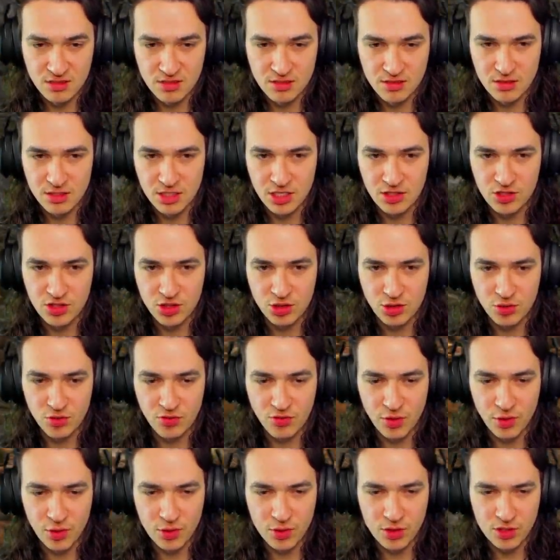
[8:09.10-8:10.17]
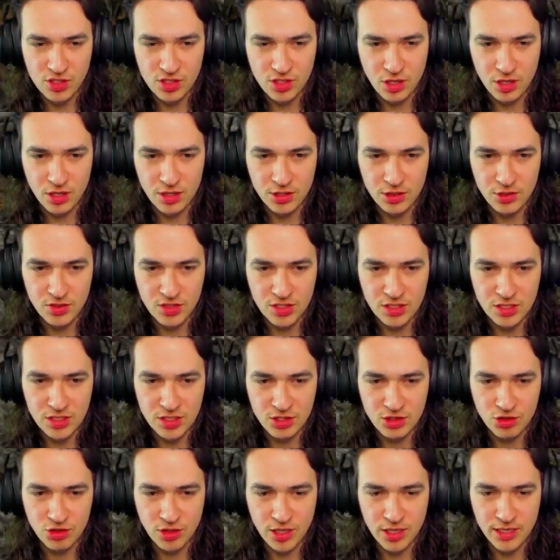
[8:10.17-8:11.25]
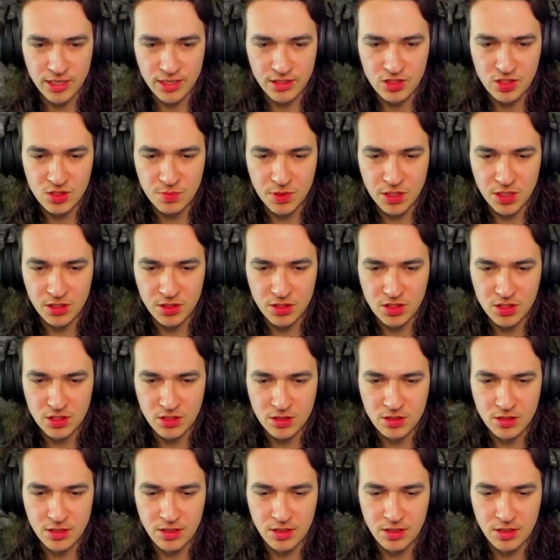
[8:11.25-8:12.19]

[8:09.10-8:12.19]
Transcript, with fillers: get too focused on using these dragon spells.